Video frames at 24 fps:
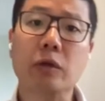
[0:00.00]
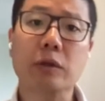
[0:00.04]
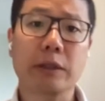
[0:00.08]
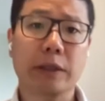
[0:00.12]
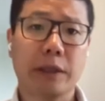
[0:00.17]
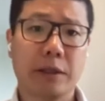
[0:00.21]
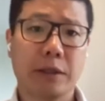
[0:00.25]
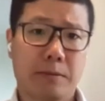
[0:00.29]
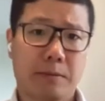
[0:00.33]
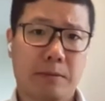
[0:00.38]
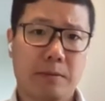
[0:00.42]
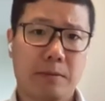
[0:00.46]

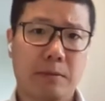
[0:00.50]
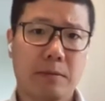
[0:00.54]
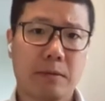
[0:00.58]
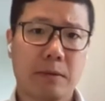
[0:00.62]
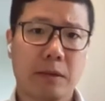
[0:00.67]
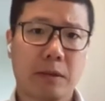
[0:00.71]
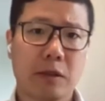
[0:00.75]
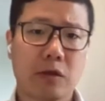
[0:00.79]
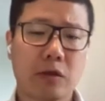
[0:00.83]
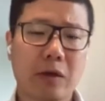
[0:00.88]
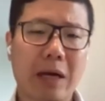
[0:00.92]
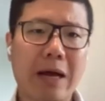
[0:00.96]
early.
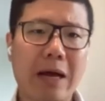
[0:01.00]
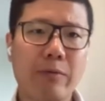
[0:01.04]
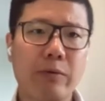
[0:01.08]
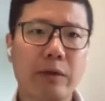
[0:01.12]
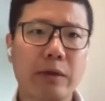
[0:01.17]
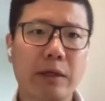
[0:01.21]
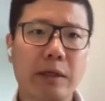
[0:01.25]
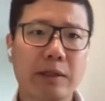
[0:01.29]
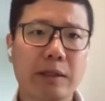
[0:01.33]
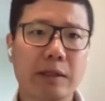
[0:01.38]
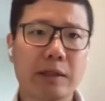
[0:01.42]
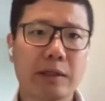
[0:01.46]
So I
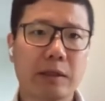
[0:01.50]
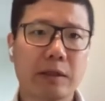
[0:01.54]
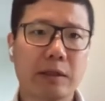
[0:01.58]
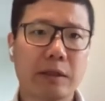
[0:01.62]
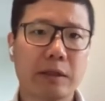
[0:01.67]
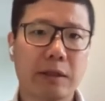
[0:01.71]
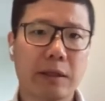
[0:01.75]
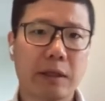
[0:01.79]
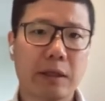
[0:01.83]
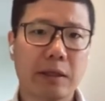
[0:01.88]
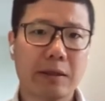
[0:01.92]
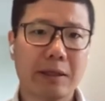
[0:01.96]
wouldn't
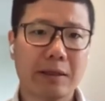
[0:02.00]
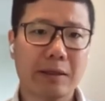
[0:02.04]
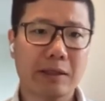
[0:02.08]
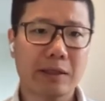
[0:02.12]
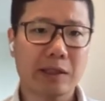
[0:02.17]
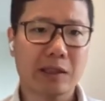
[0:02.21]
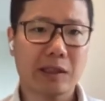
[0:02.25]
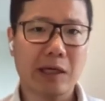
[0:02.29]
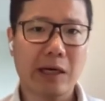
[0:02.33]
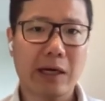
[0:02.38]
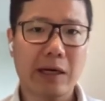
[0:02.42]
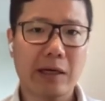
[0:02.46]
necessarily think that the
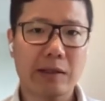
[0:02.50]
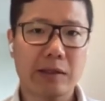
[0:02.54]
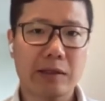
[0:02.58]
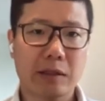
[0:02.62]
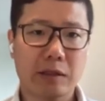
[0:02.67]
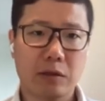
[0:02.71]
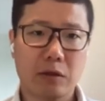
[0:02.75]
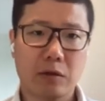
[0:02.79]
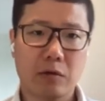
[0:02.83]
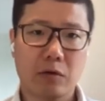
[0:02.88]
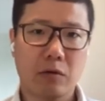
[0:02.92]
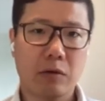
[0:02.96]
science
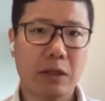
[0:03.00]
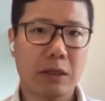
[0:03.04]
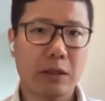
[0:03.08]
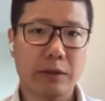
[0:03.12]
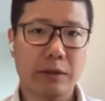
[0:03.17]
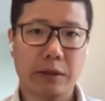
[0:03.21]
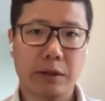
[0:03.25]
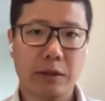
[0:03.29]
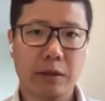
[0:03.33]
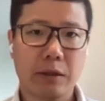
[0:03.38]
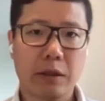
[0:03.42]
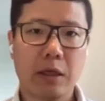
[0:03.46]
is low
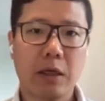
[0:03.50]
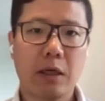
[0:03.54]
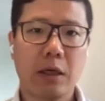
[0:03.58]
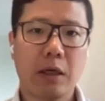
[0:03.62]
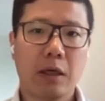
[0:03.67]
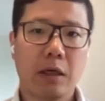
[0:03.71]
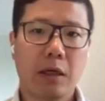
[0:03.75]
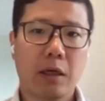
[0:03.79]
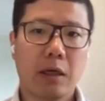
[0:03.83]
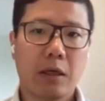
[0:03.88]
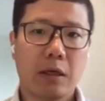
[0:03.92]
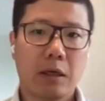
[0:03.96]
quality.
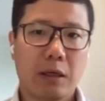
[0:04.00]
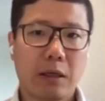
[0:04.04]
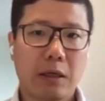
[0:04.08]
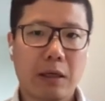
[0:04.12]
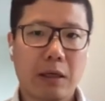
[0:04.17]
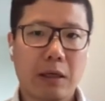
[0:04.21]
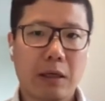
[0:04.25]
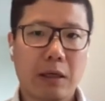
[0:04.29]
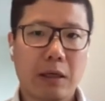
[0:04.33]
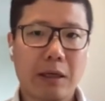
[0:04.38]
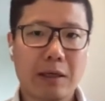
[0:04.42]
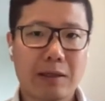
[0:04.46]

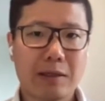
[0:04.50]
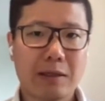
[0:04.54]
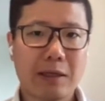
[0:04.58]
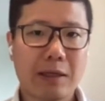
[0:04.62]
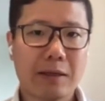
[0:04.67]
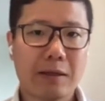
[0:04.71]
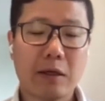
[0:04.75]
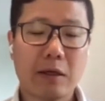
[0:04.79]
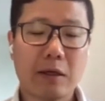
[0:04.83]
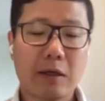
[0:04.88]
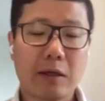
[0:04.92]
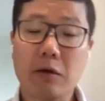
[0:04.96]
It's
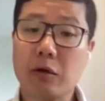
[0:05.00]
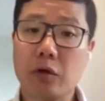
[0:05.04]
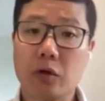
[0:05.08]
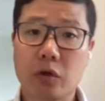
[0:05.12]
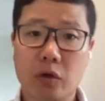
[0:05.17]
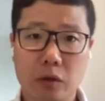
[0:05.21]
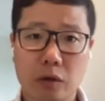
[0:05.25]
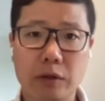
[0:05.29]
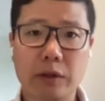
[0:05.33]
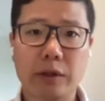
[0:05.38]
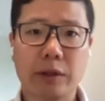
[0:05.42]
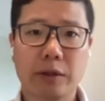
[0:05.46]
that they're
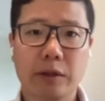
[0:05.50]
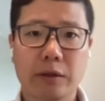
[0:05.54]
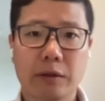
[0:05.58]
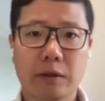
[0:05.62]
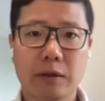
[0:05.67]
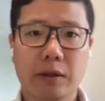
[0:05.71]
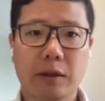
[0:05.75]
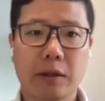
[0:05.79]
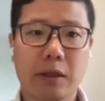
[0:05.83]
early.